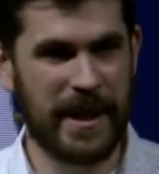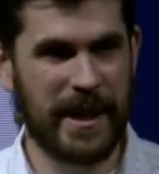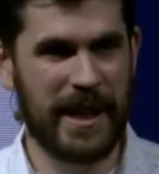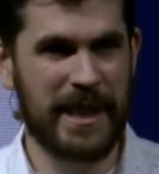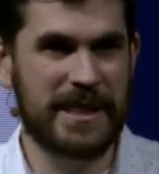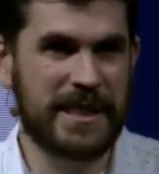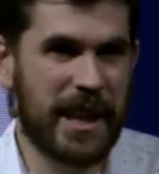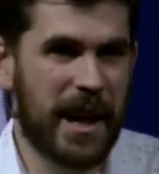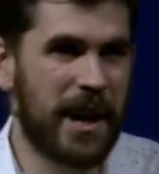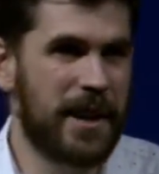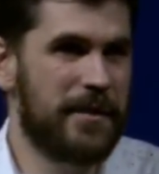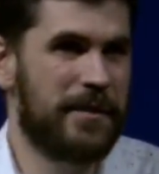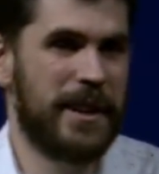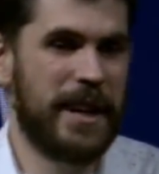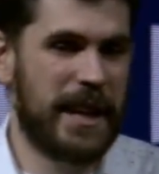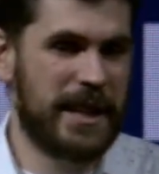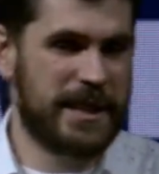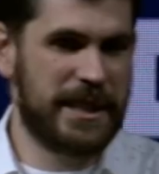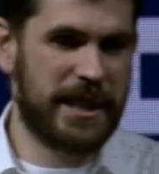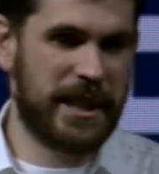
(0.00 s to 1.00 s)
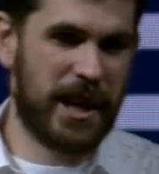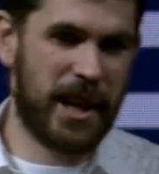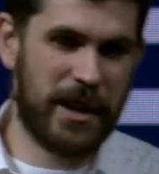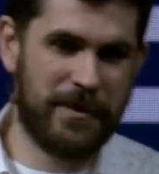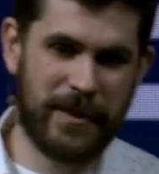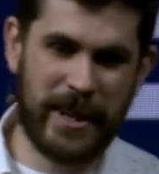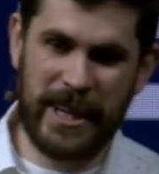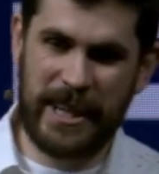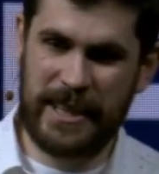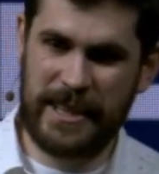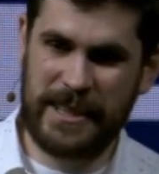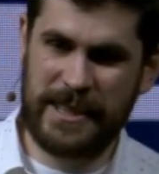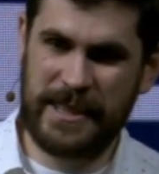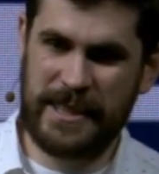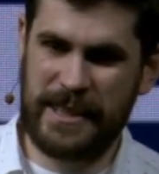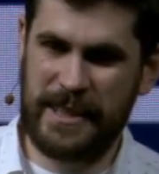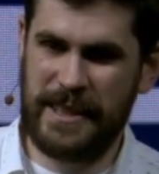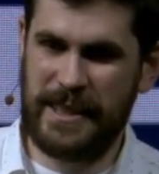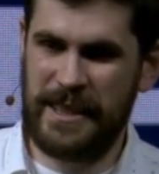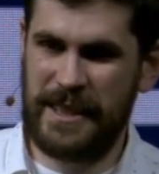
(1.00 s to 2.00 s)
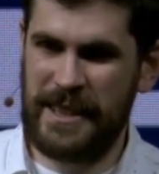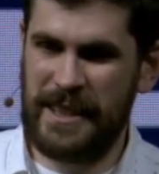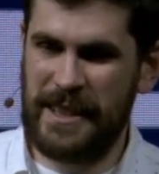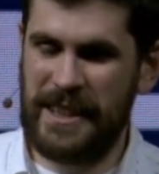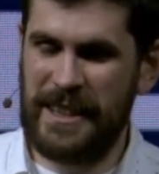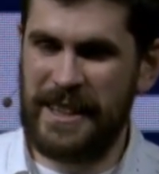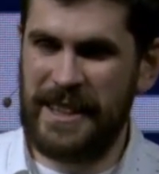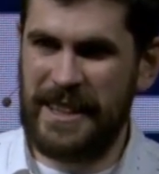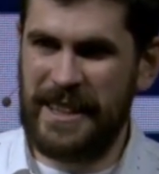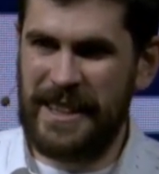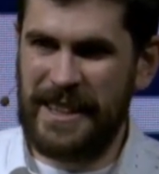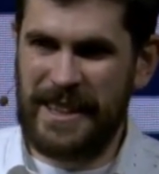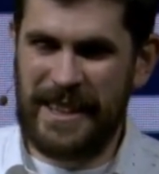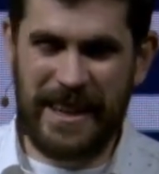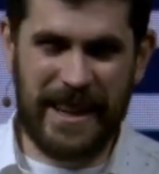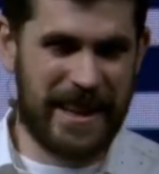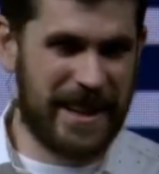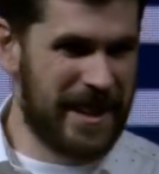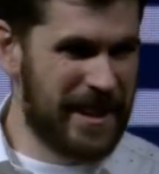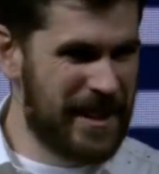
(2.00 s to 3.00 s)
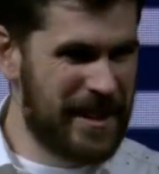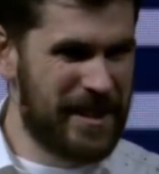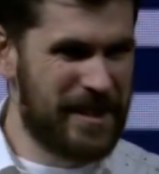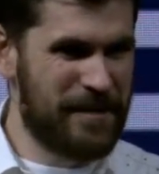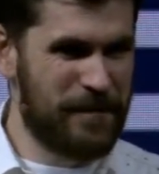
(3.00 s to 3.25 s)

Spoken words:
It's kind of an anticlimax. And